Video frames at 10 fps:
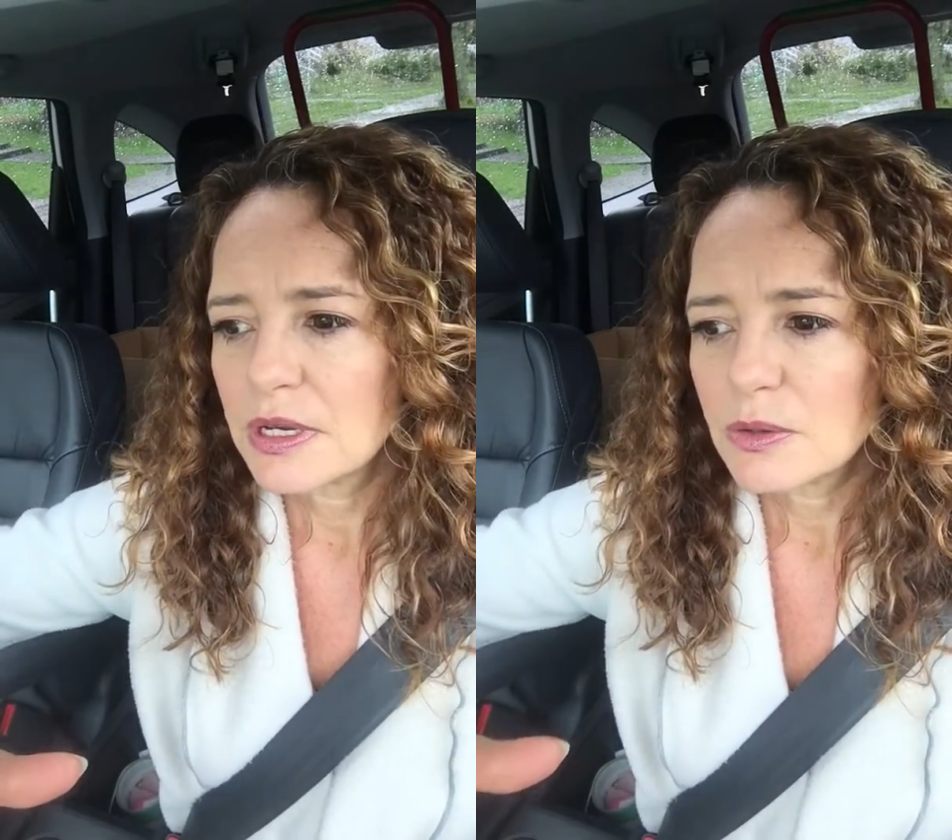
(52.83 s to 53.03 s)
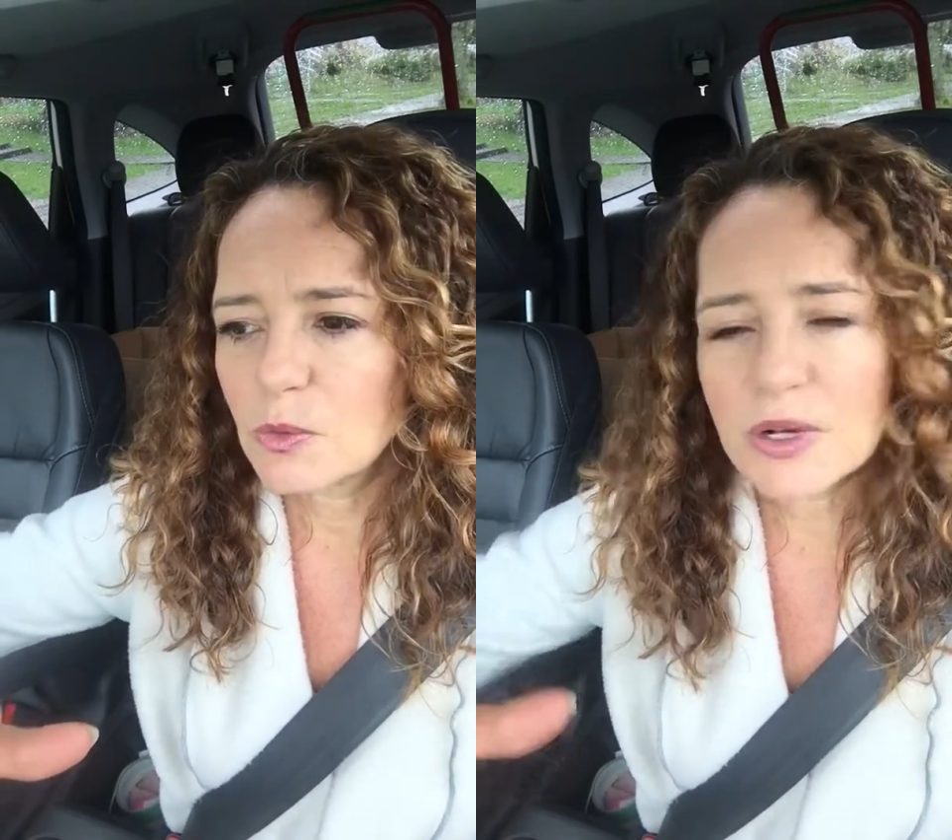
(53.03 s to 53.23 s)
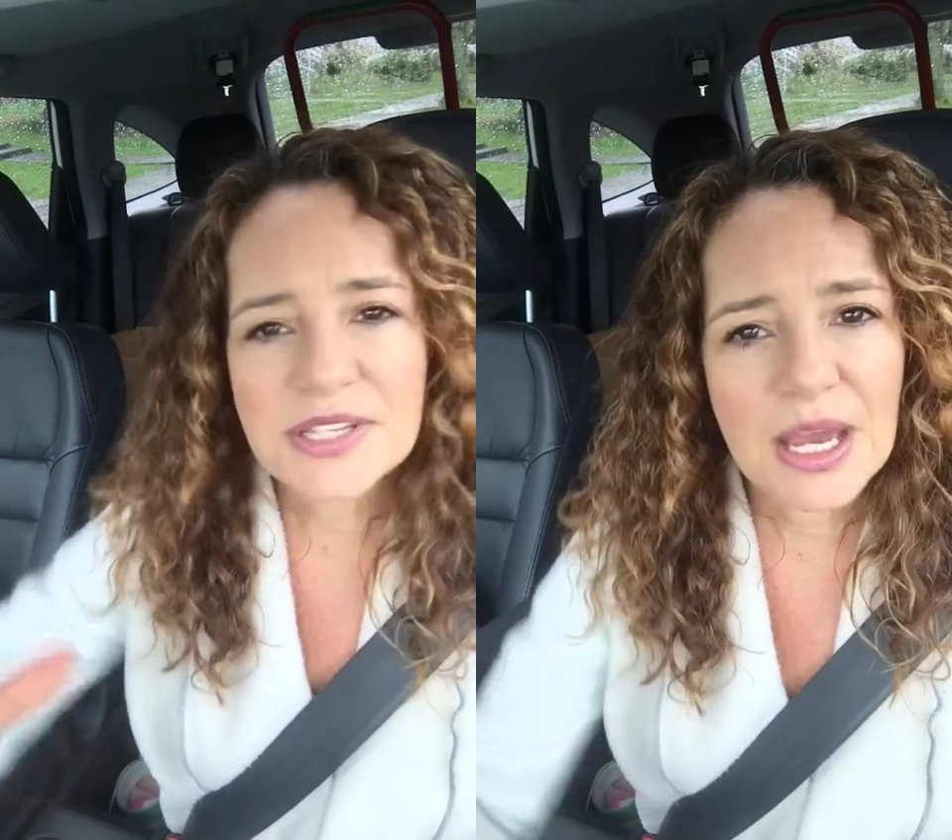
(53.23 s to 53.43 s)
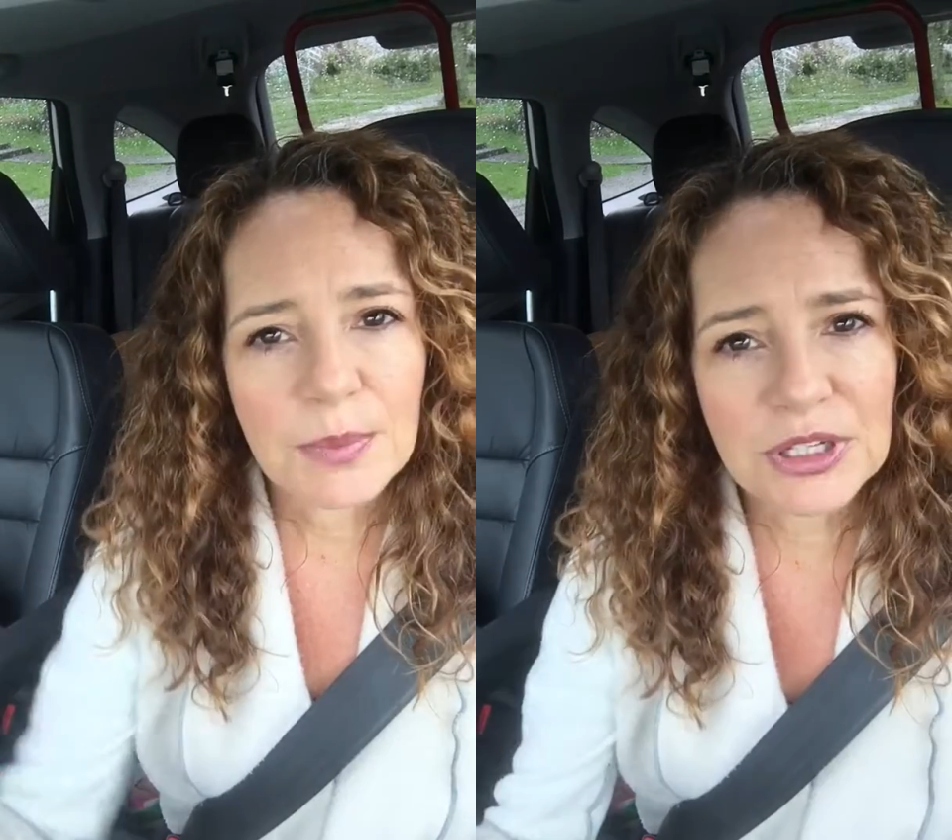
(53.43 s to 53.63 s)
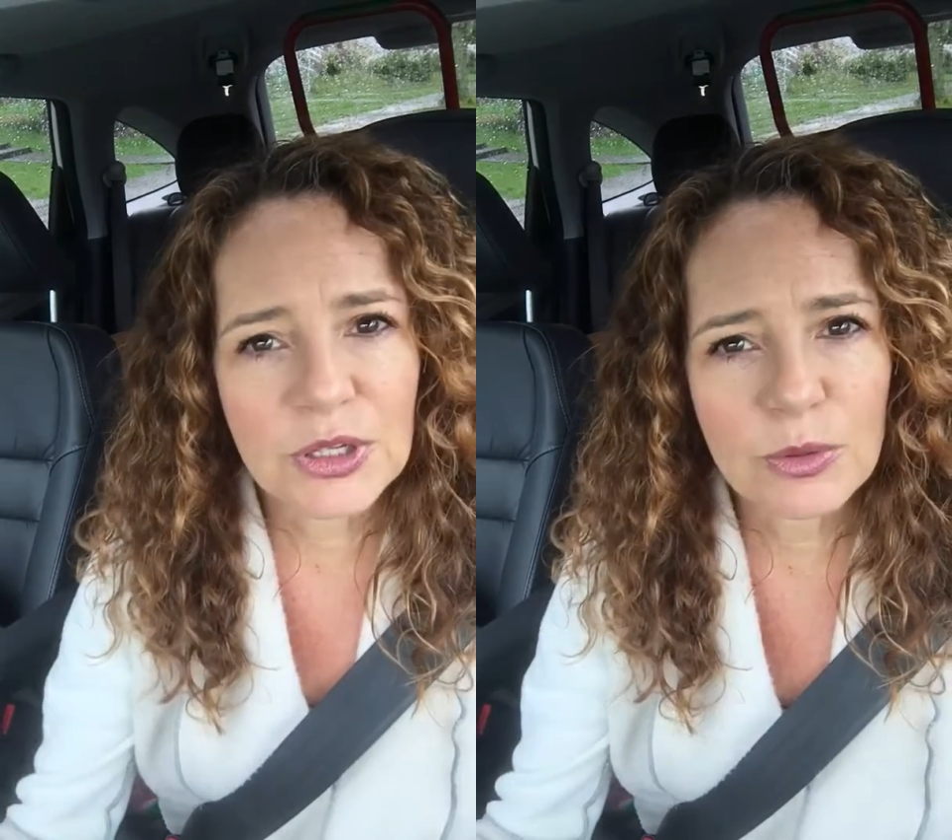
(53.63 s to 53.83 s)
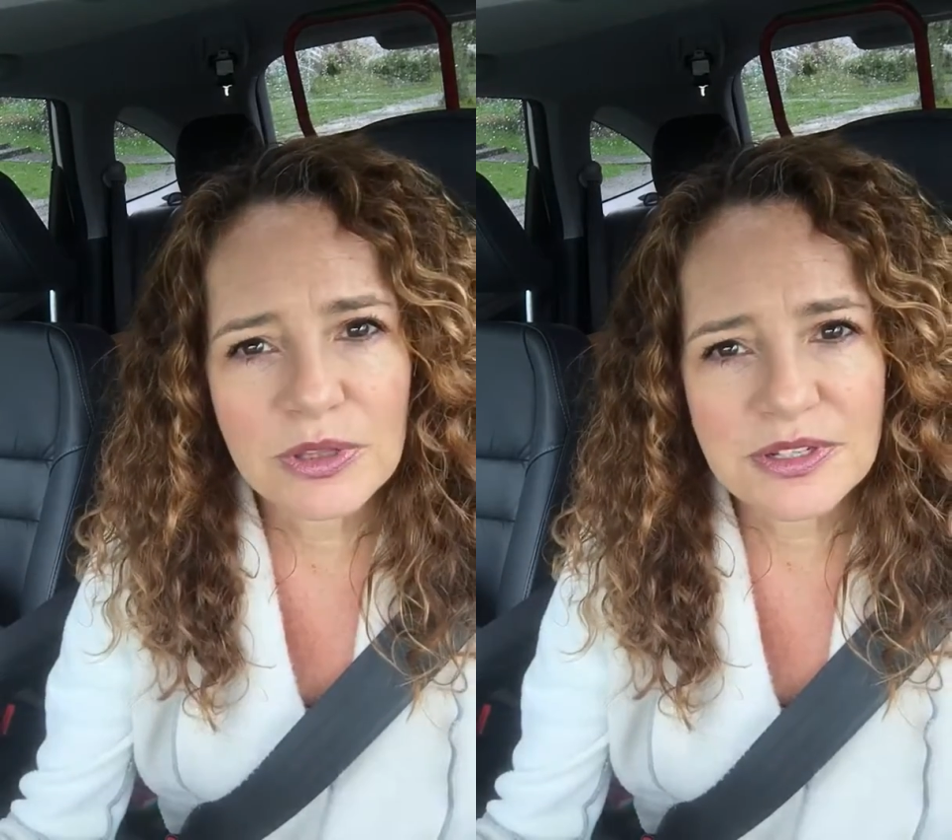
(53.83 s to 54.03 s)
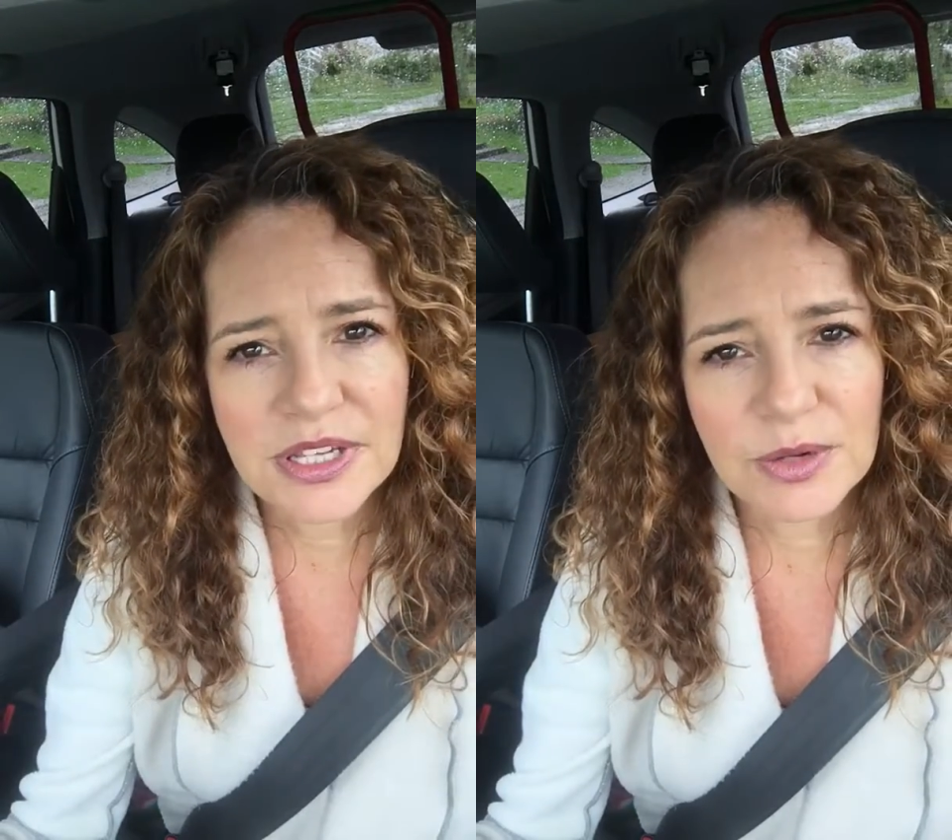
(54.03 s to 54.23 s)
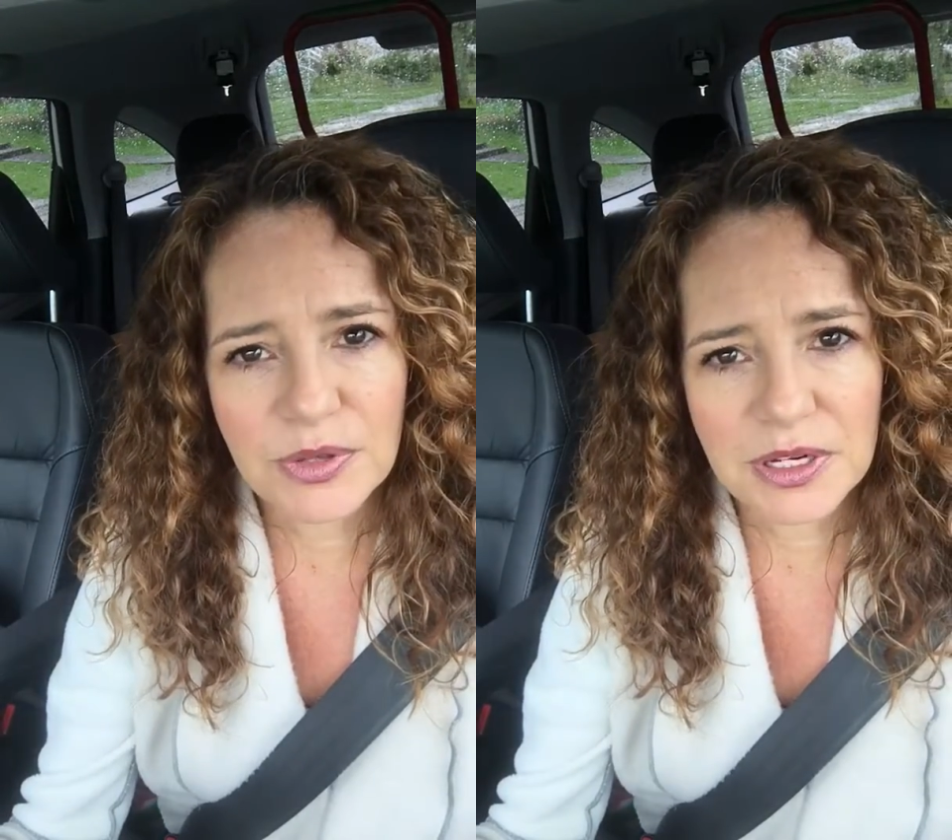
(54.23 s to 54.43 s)
what's happened to you in this
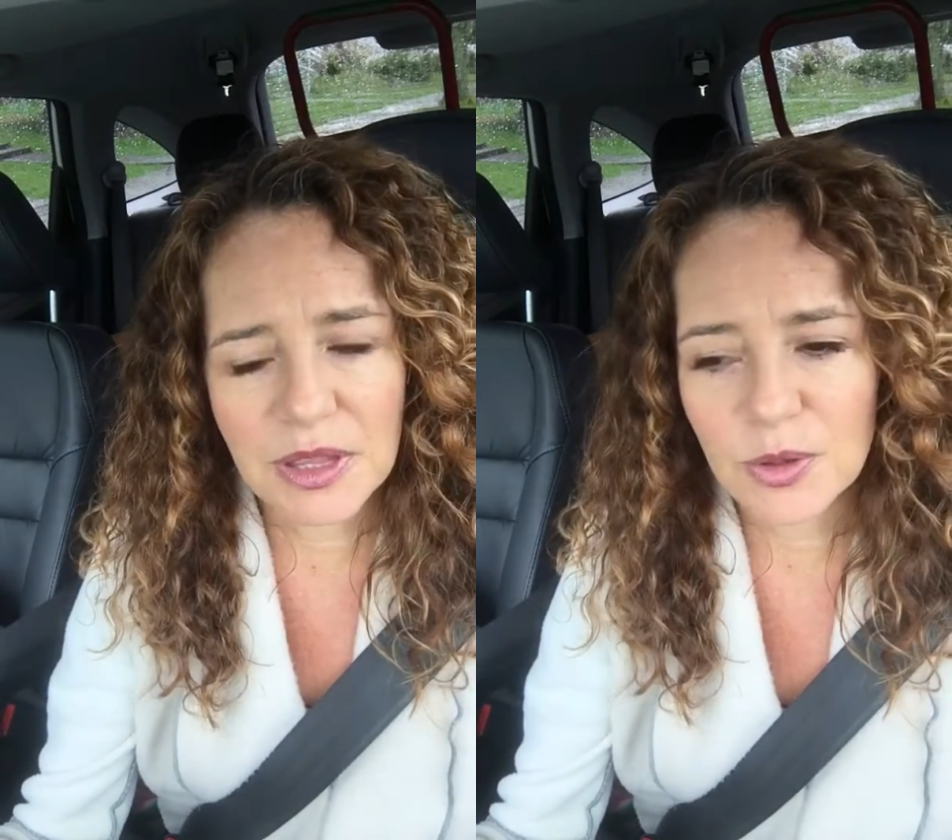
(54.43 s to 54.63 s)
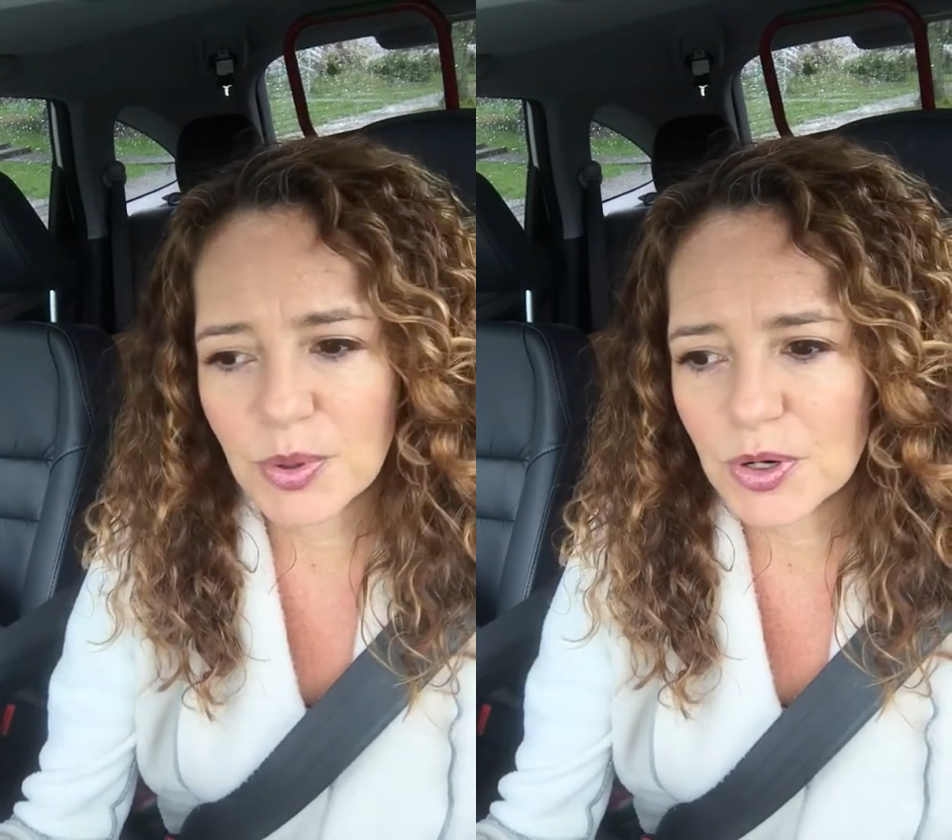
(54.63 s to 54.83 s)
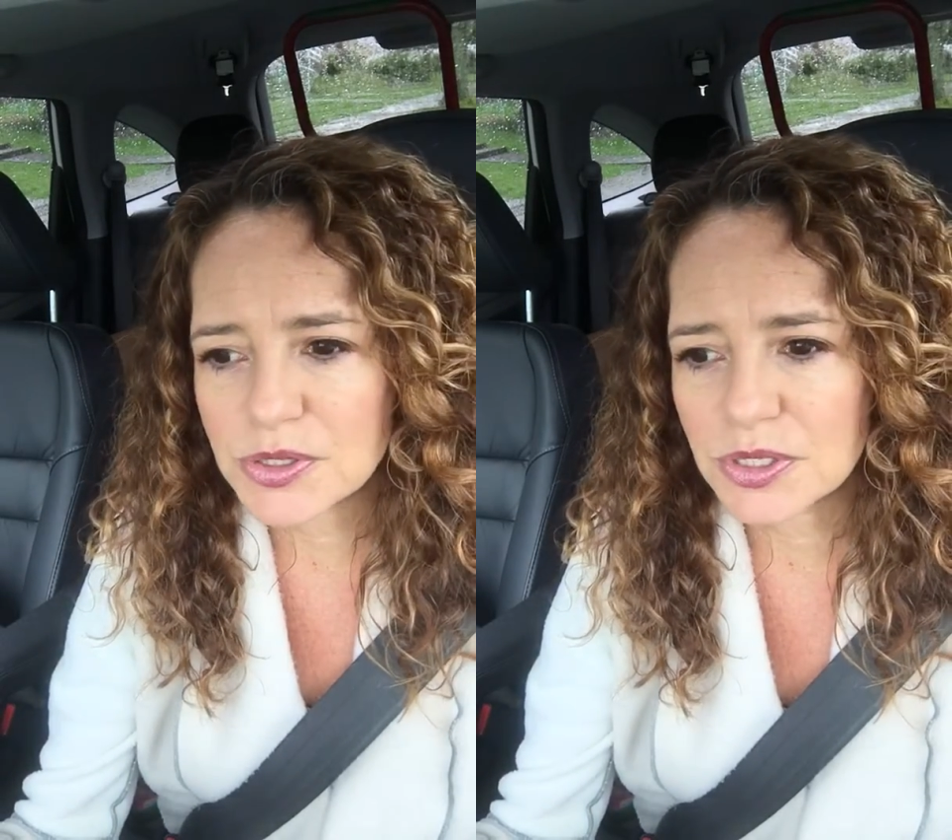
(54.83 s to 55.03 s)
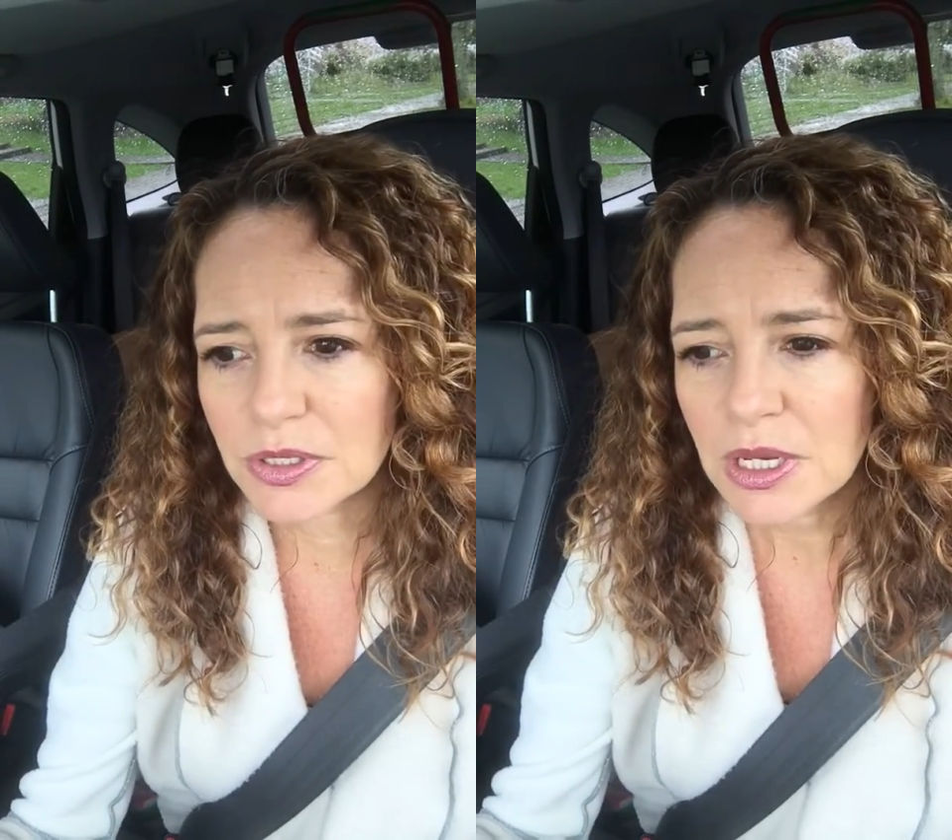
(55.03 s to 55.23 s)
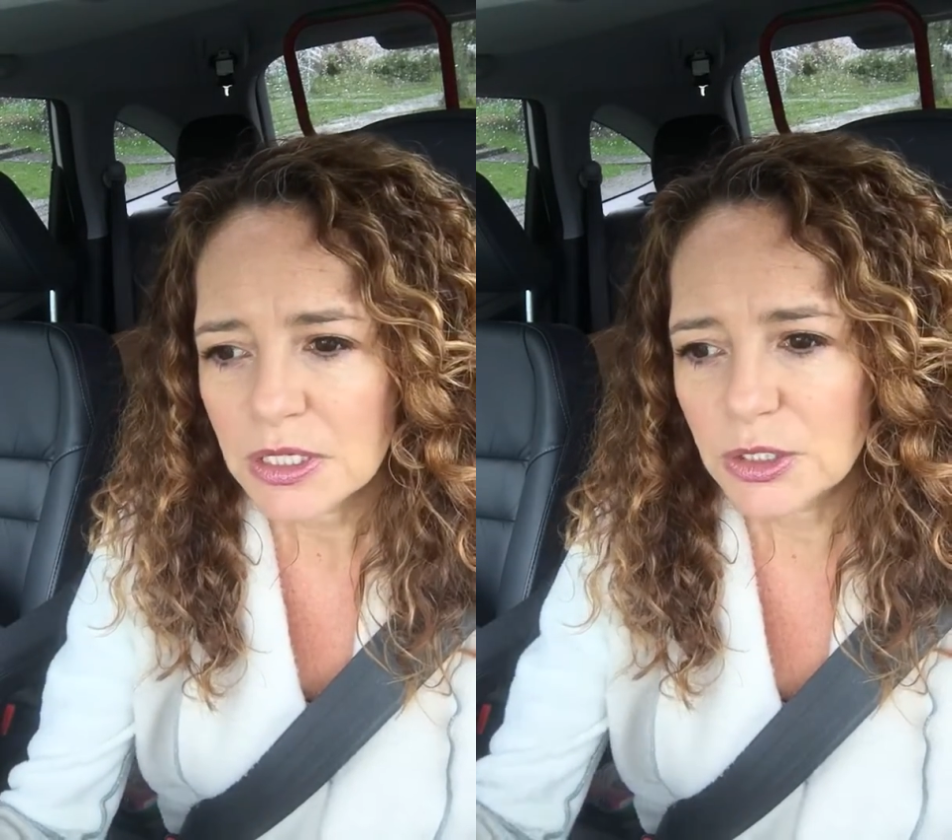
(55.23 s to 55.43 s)
life with another person,